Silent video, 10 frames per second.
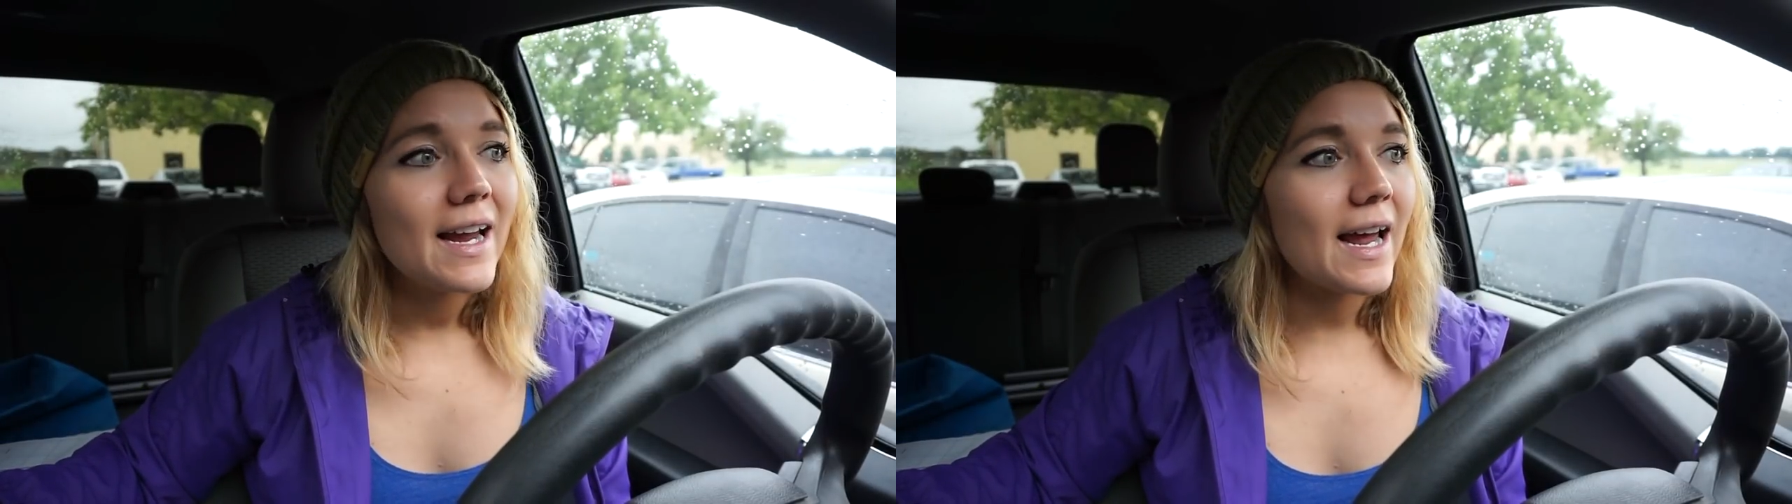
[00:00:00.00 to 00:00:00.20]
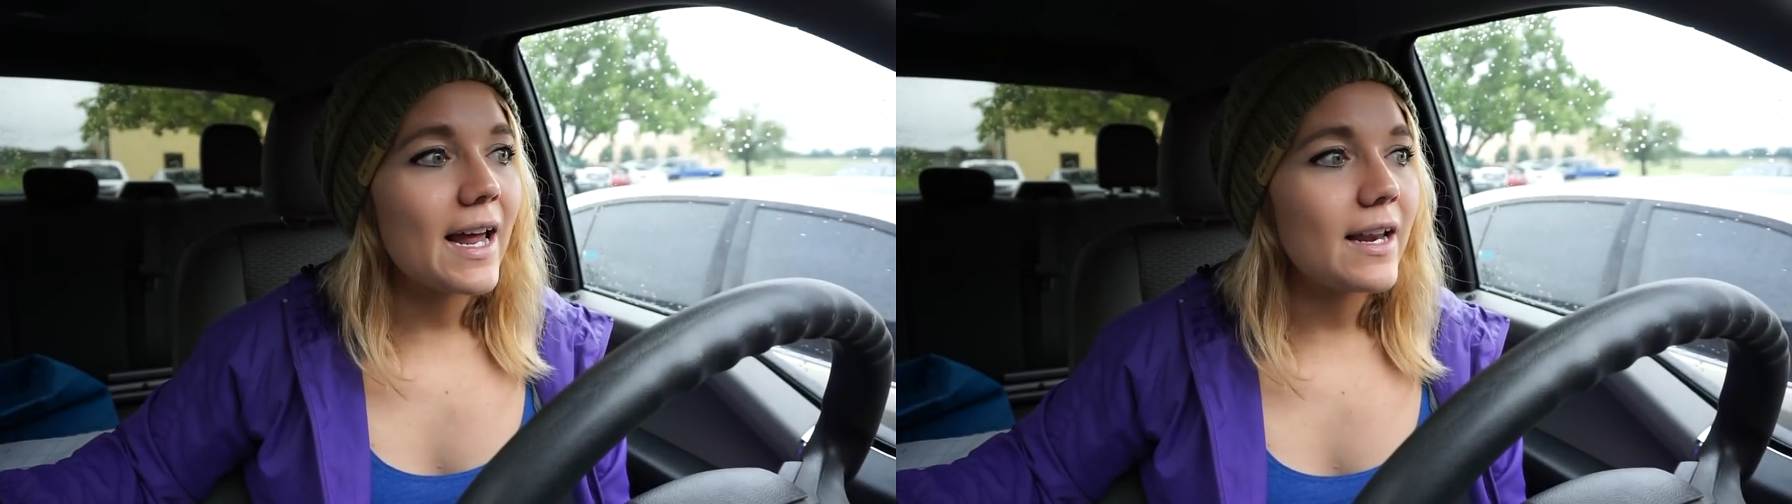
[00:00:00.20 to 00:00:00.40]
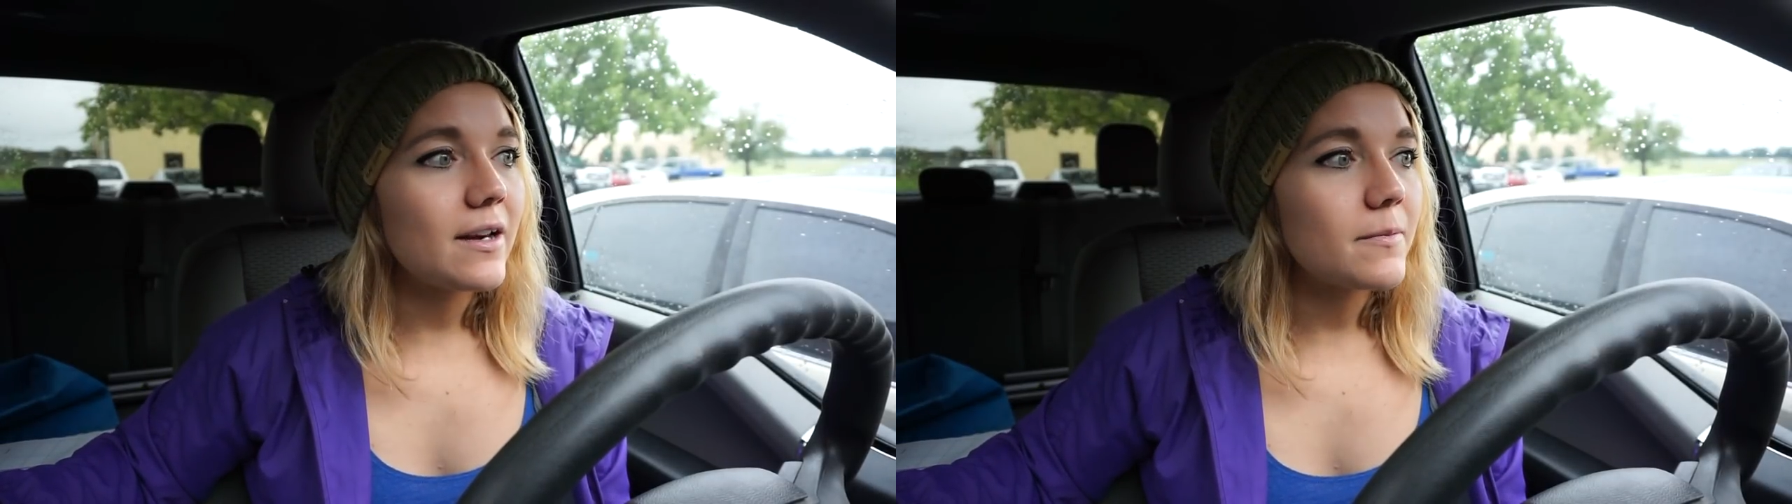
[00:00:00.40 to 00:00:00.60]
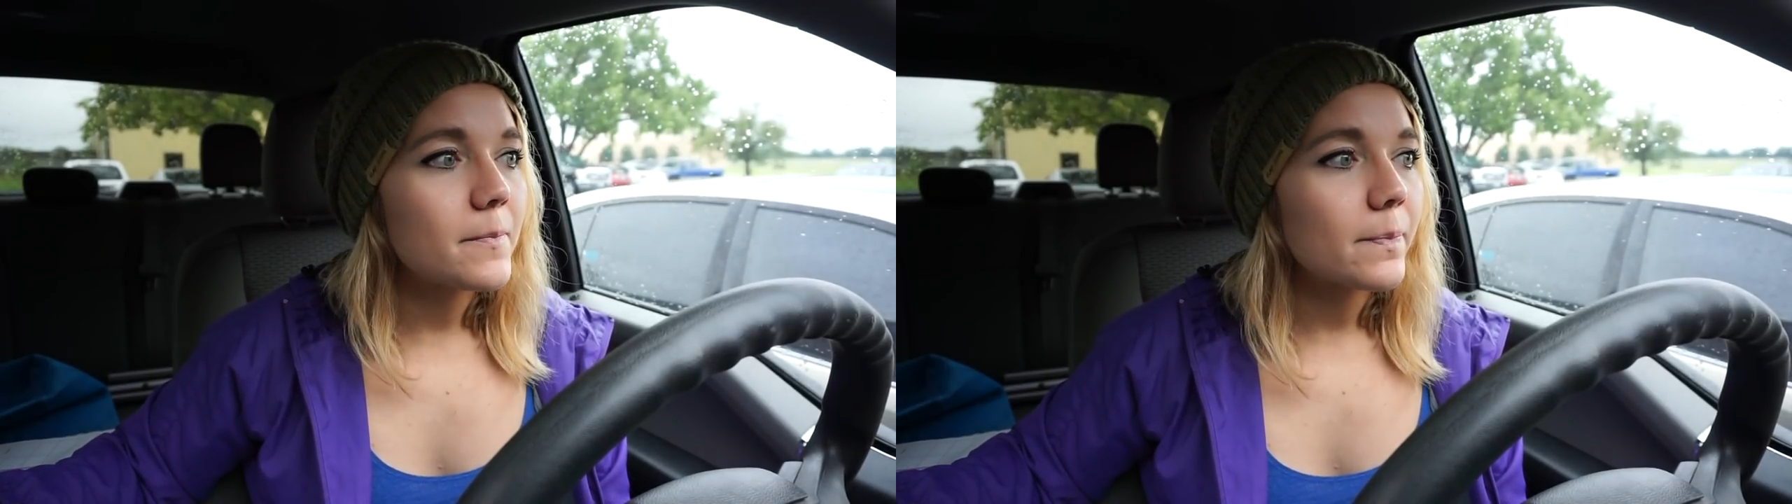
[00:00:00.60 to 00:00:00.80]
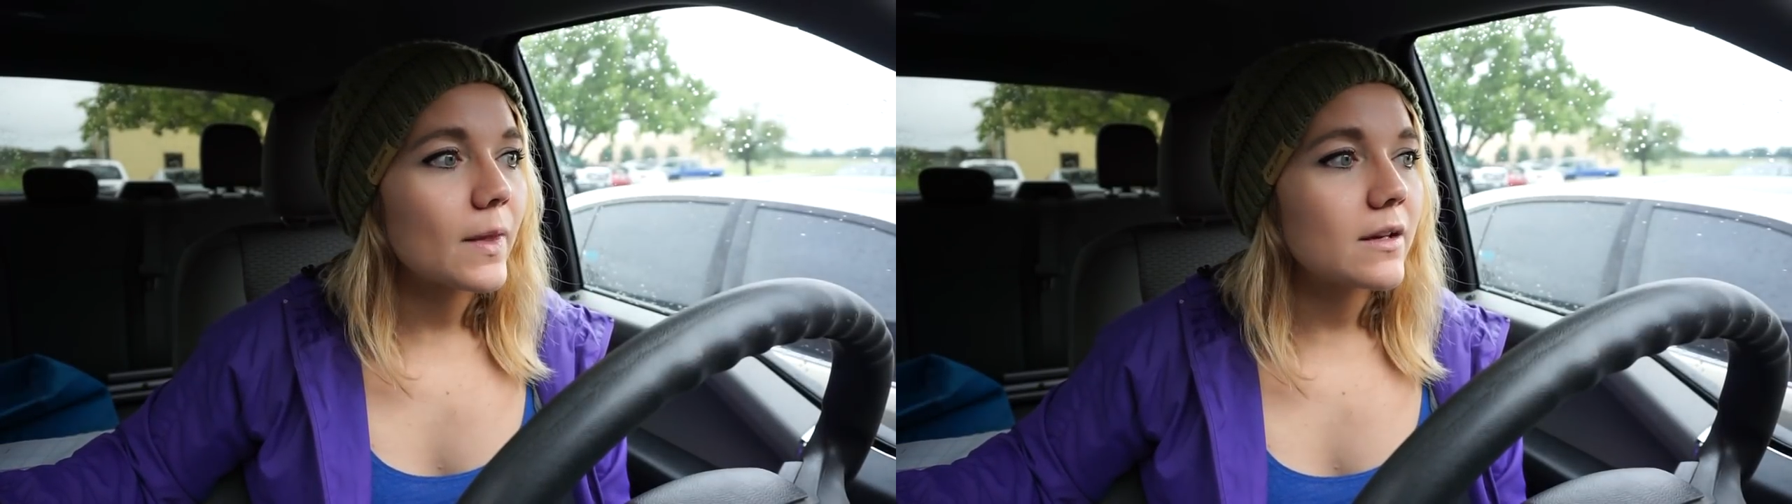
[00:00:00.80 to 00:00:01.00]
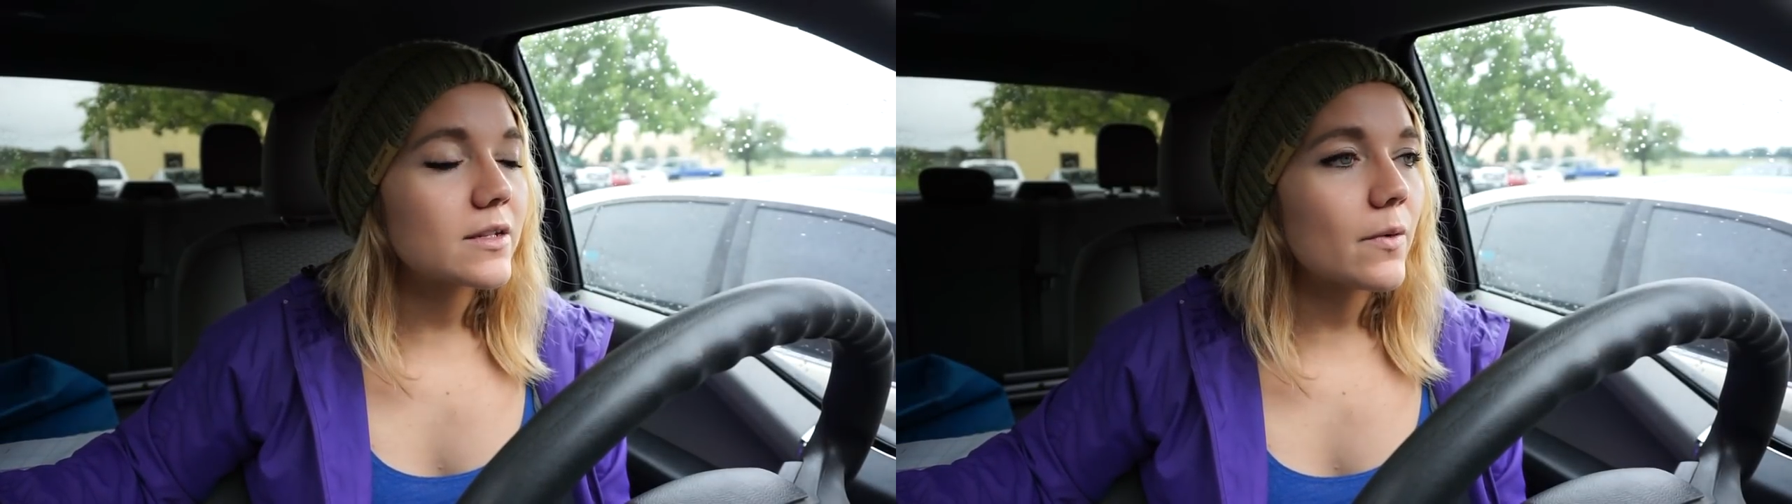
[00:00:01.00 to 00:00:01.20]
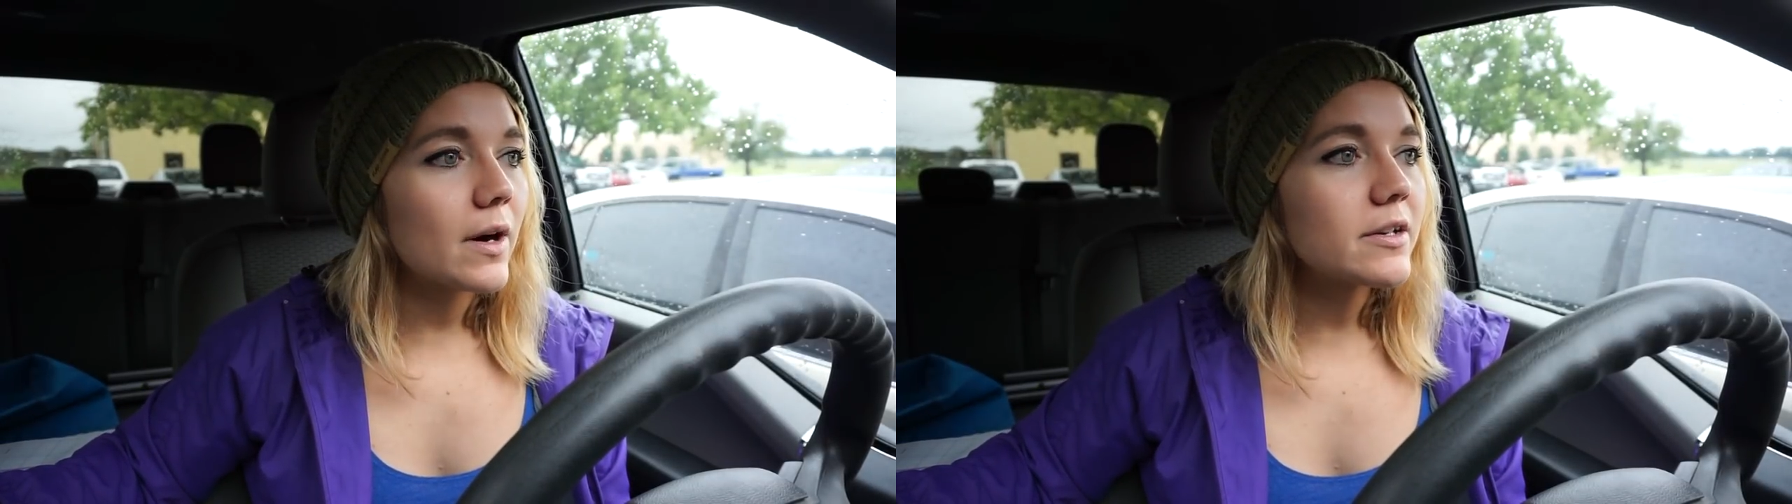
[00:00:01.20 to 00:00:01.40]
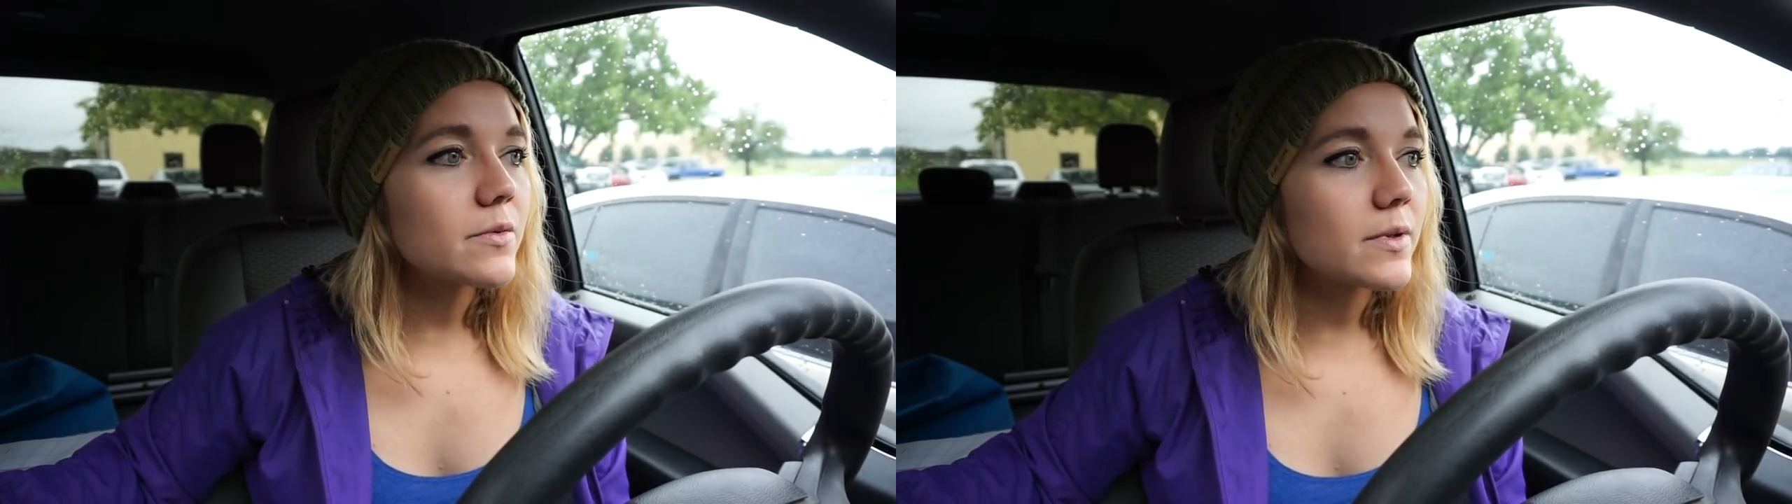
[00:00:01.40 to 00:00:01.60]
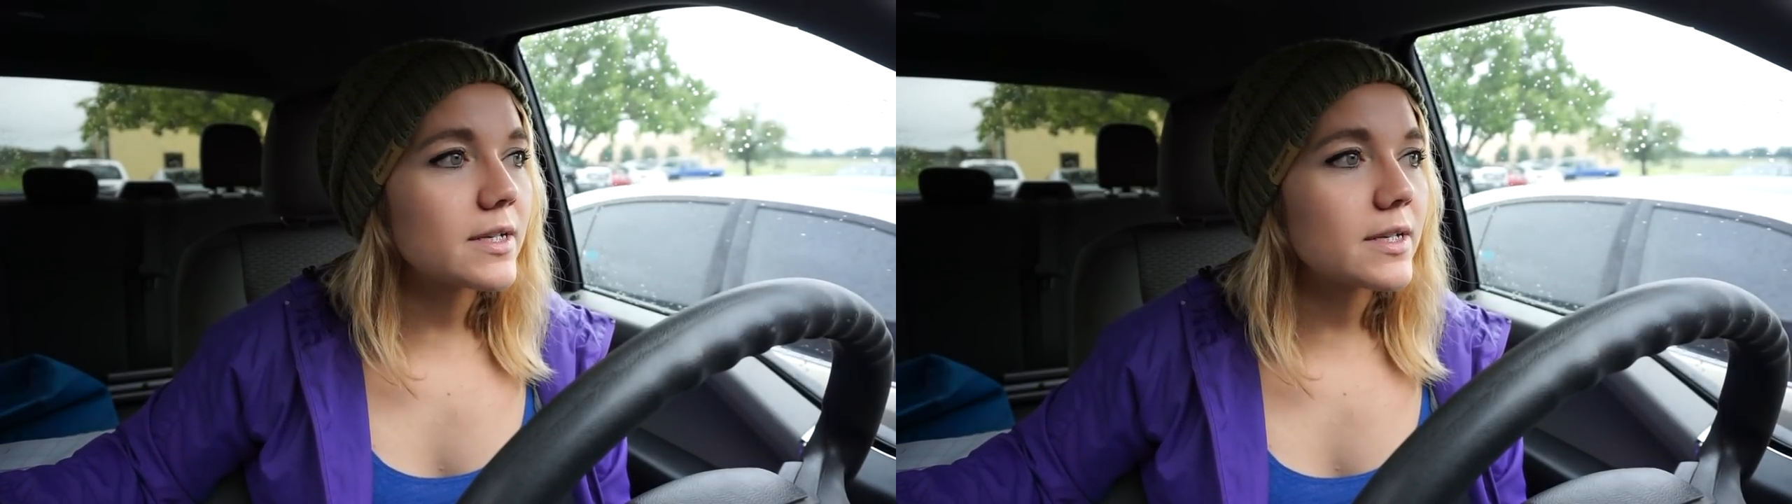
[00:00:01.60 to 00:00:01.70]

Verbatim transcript: and so I just